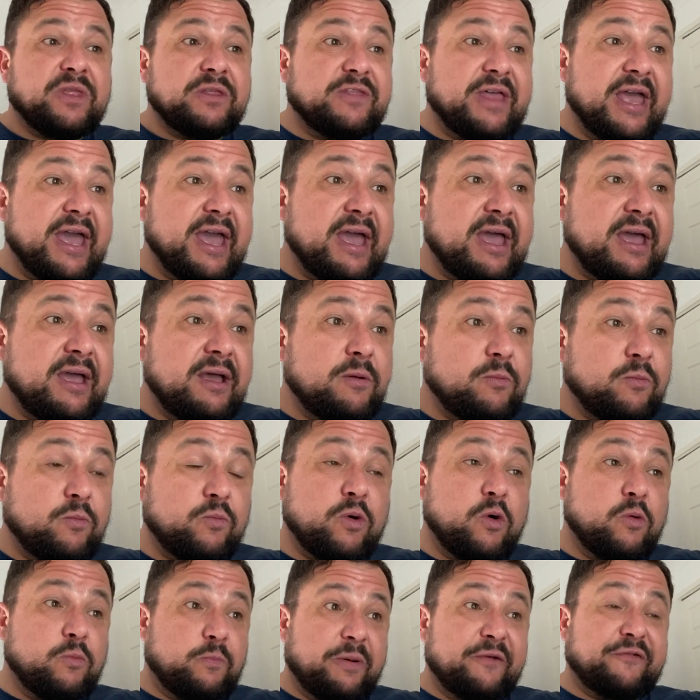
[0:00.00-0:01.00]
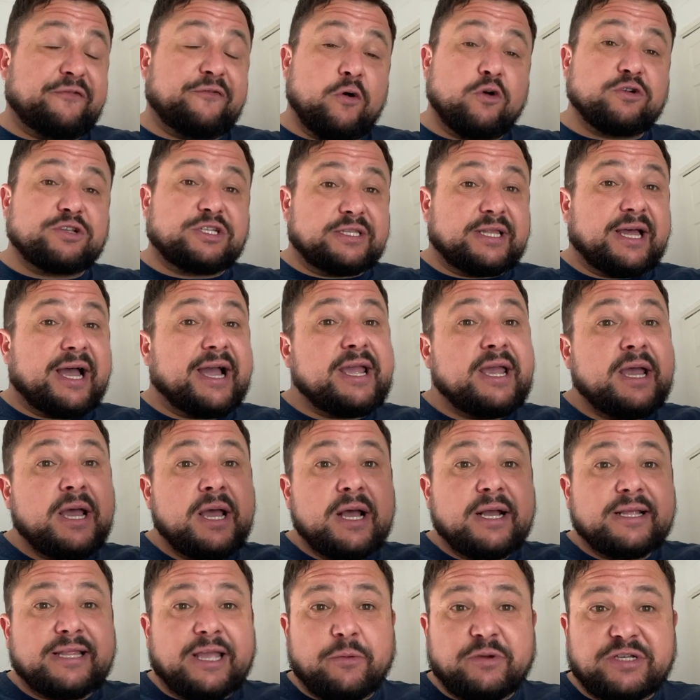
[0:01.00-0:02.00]
They're, well, before today,
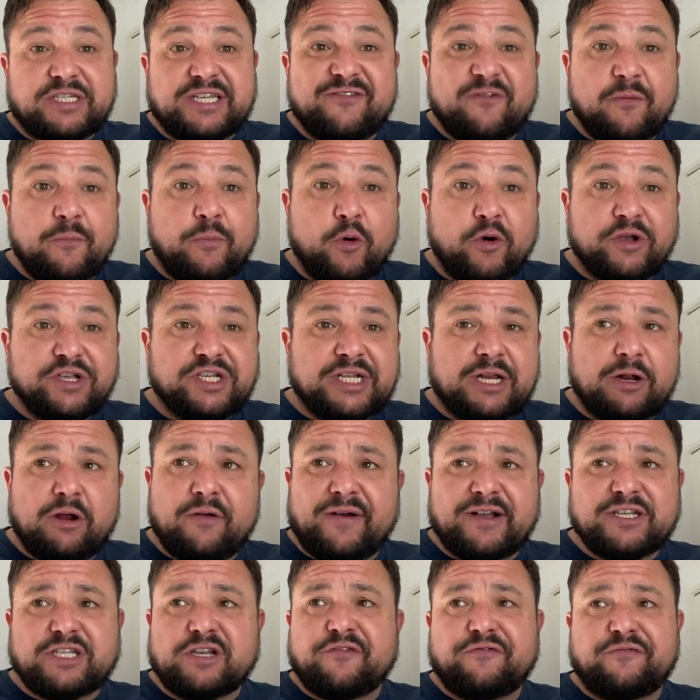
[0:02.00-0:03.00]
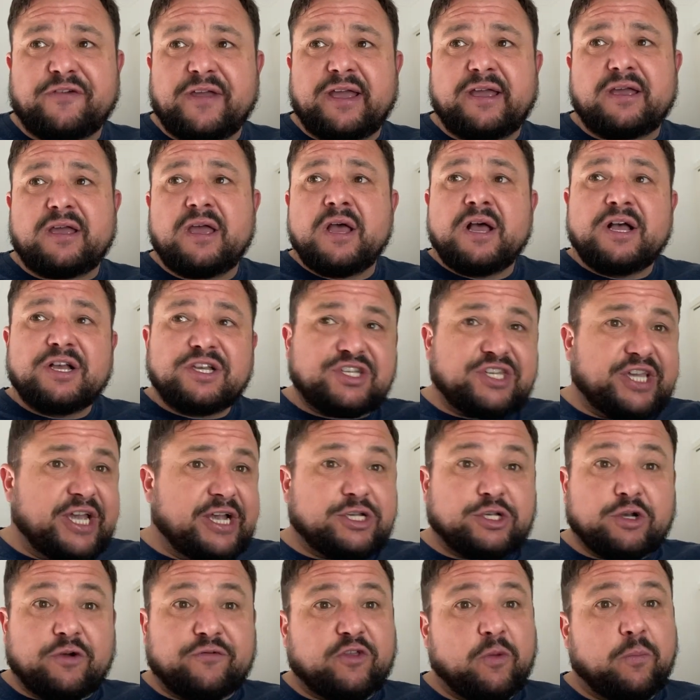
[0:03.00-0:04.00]
they were seven points clear of us, I think,
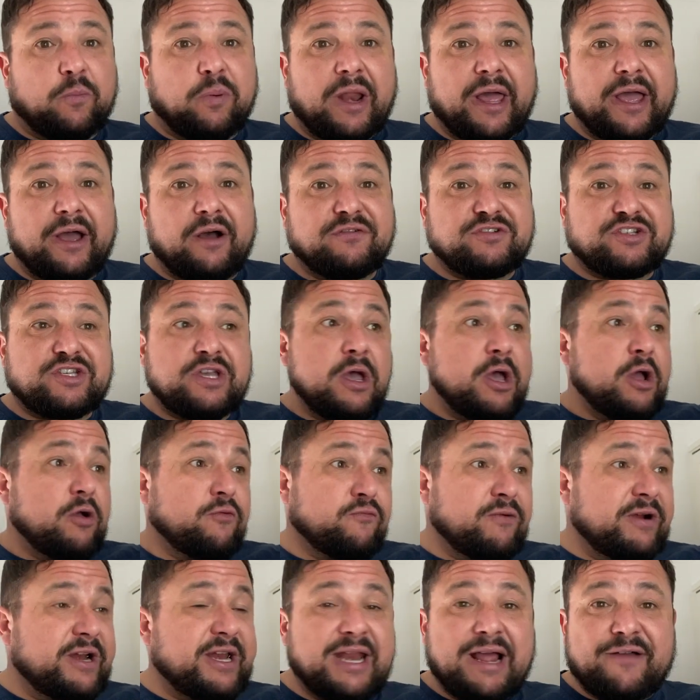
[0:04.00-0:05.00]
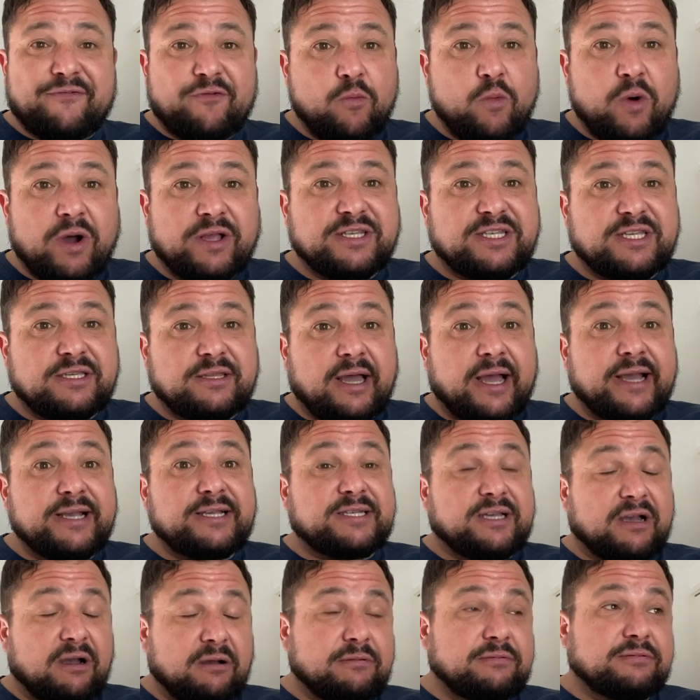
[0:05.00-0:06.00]
six off the playoffs. Reading haven't won today,
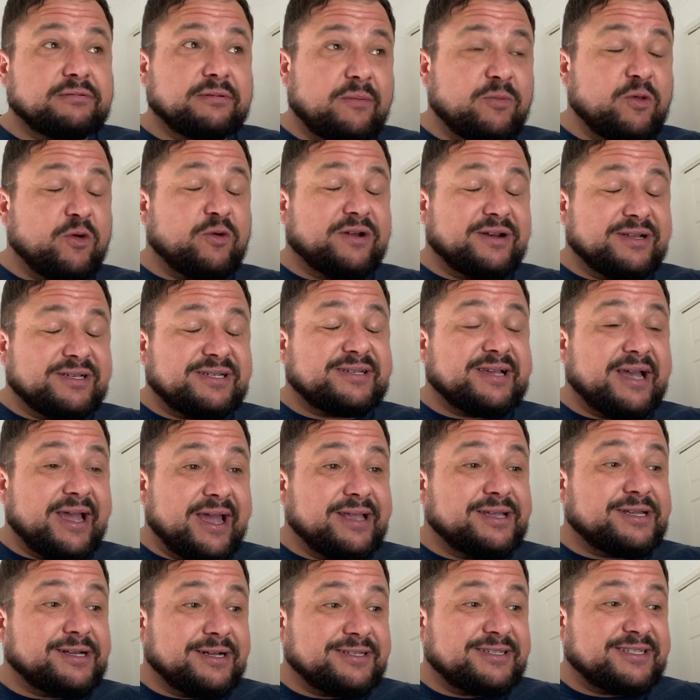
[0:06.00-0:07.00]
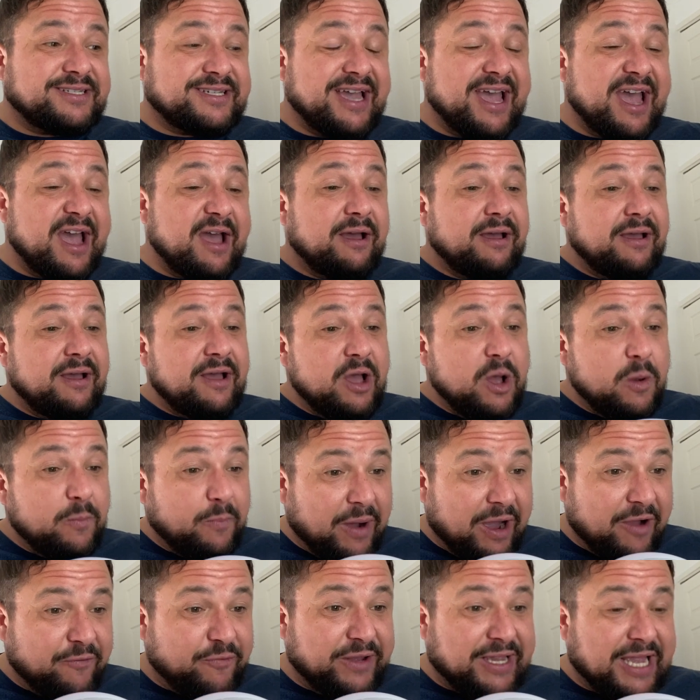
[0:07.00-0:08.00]
so I'm not going to say it just yet.
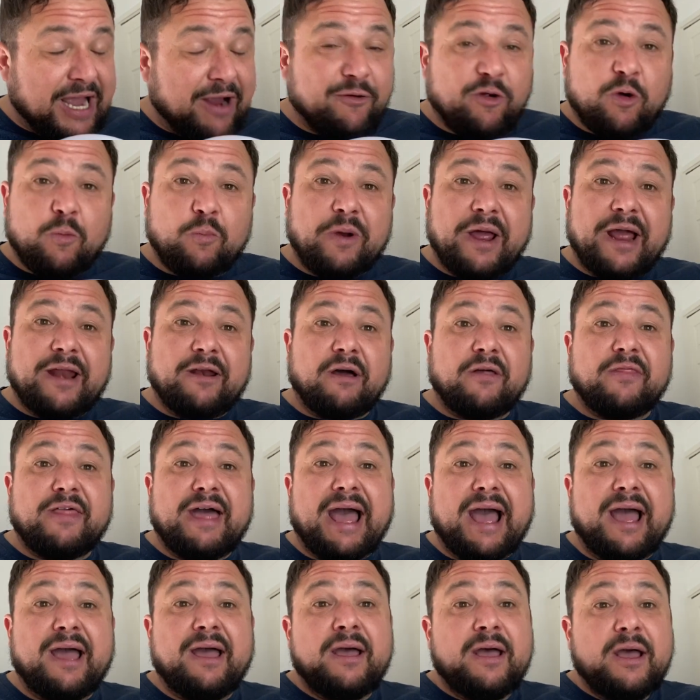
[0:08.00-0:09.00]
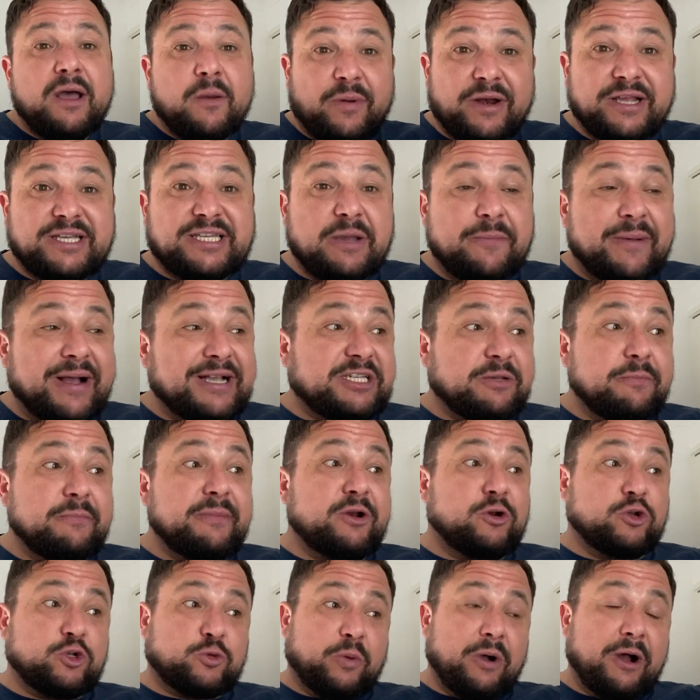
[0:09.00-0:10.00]
But if we carry on playing like that, but let's get back to
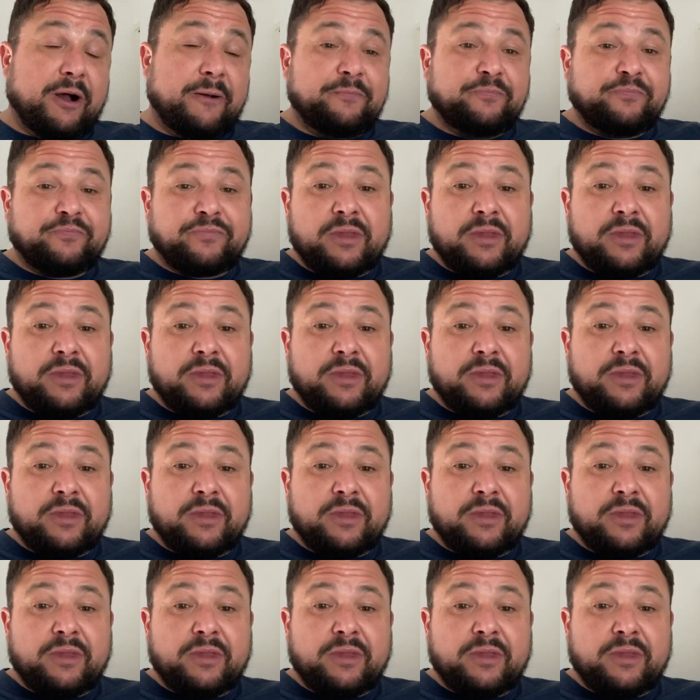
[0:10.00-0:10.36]
Middlesbrough.